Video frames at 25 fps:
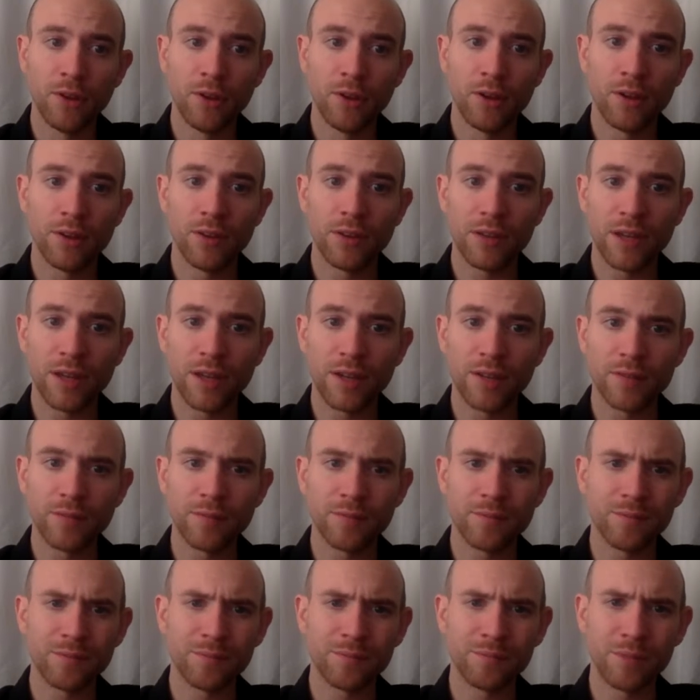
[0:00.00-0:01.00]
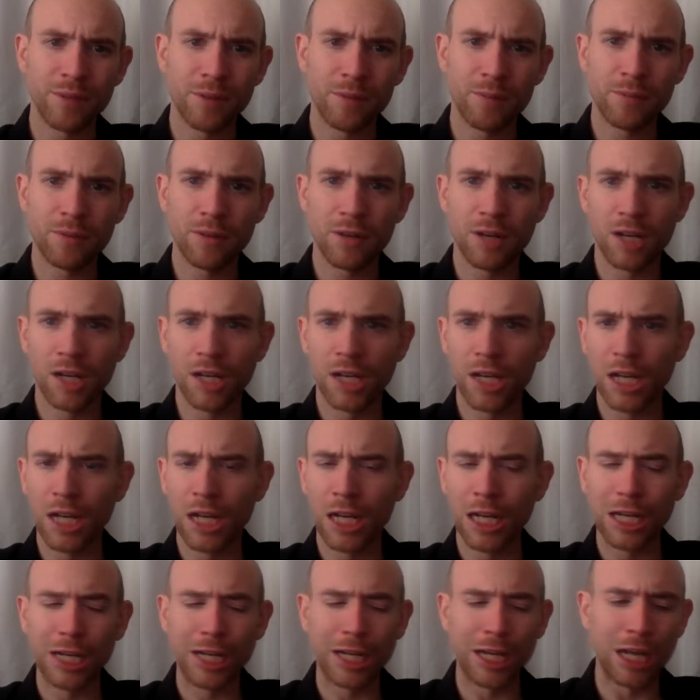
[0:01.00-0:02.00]
And then people are
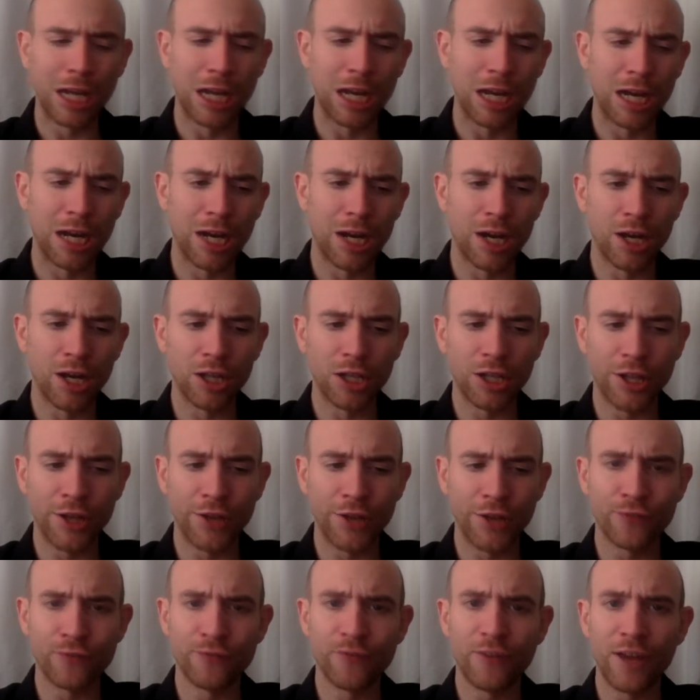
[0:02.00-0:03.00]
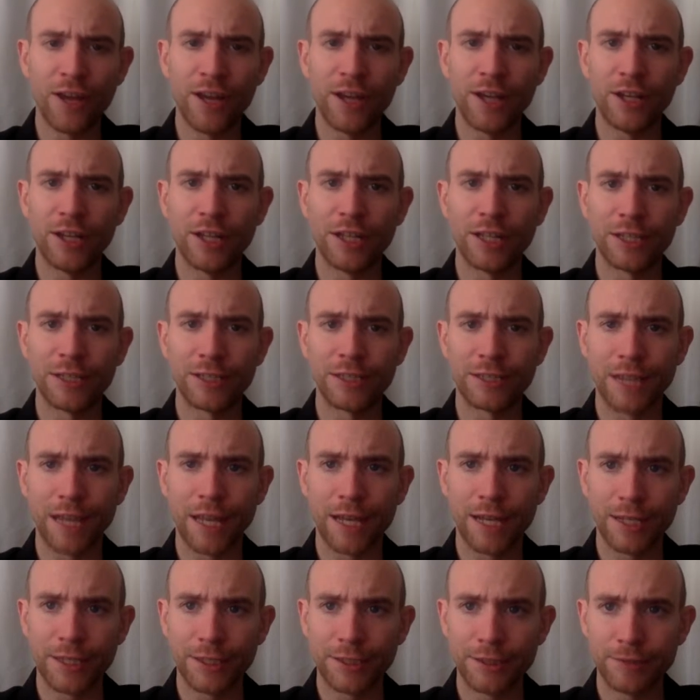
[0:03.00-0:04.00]
like, let's fight
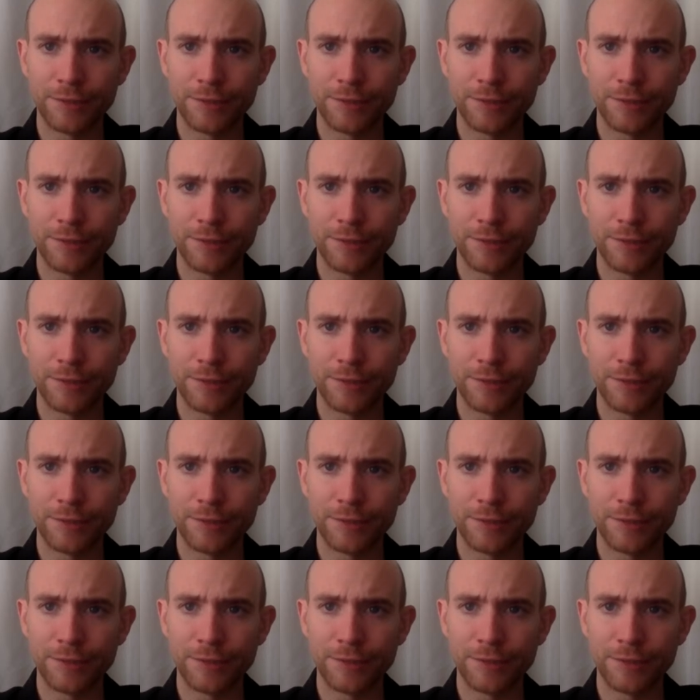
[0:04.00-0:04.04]
instead.